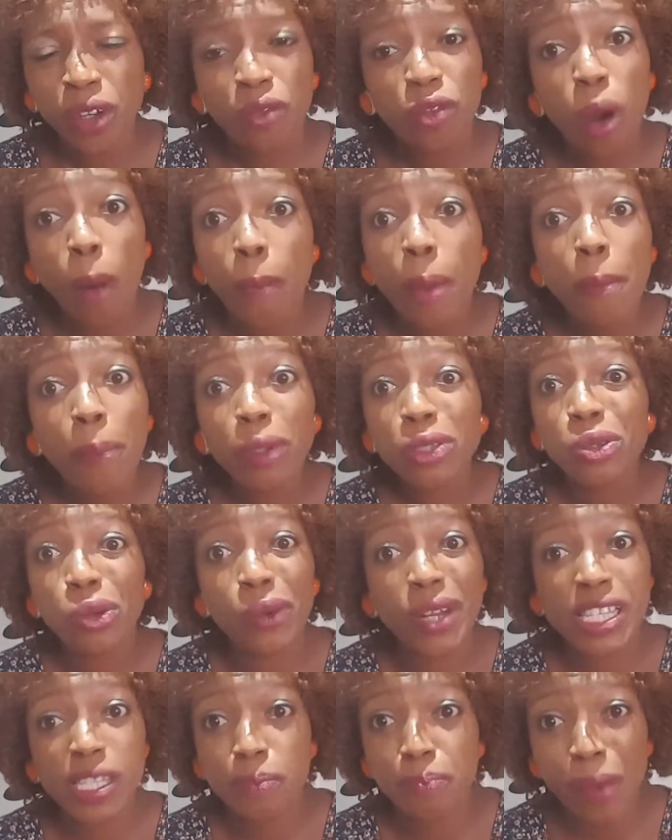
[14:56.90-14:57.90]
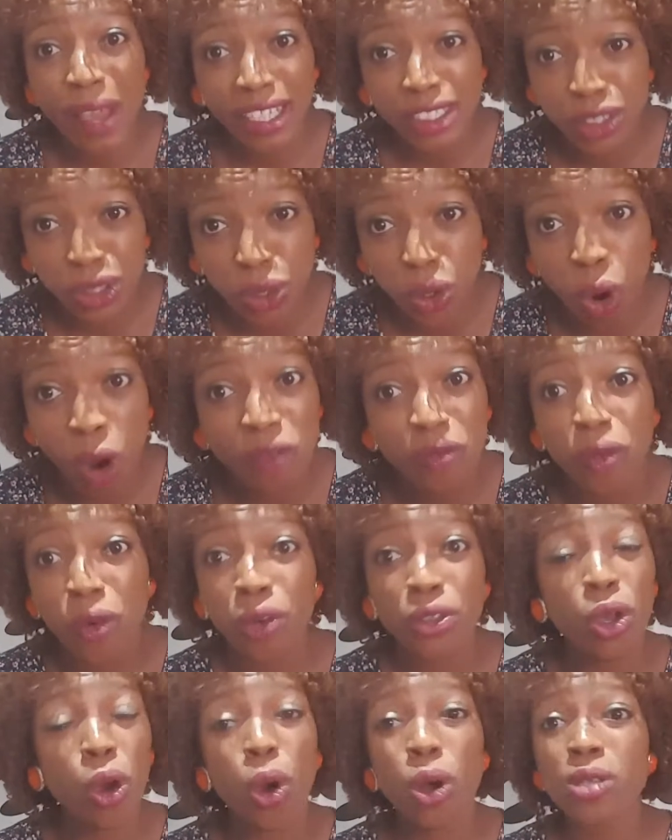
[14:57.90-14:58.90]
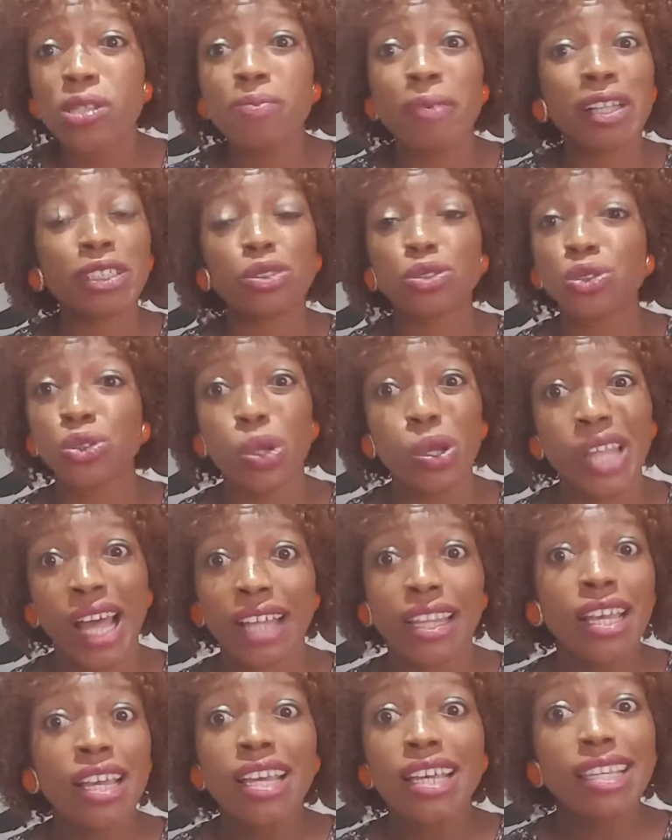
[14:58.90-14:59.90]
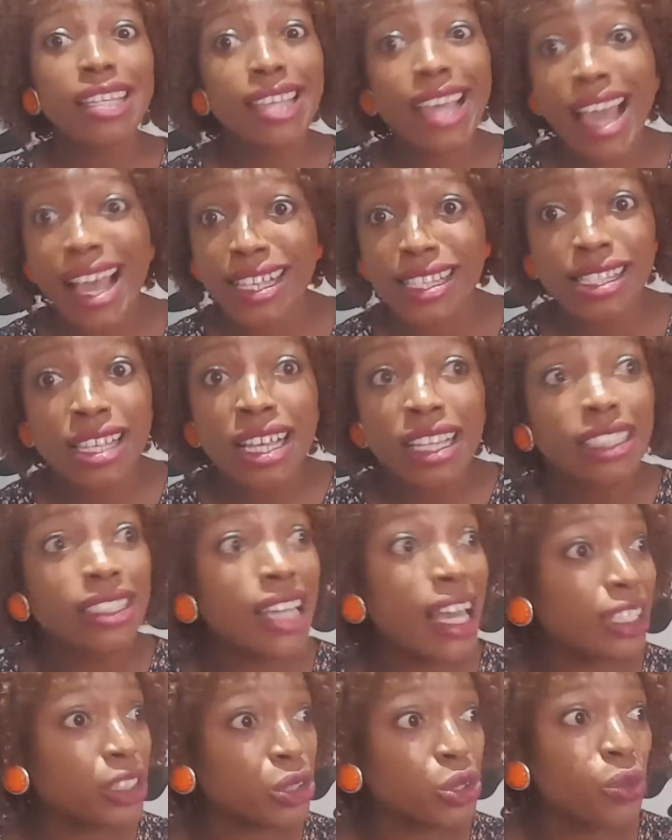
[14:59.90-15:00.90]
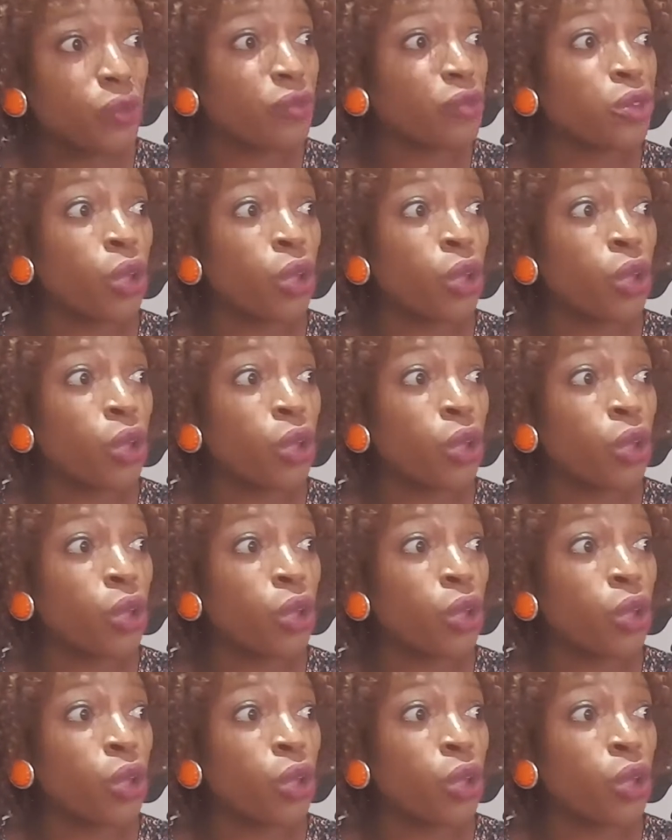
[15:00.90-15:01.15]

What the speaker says: for people to respect you or for your husband to know that, yes, you've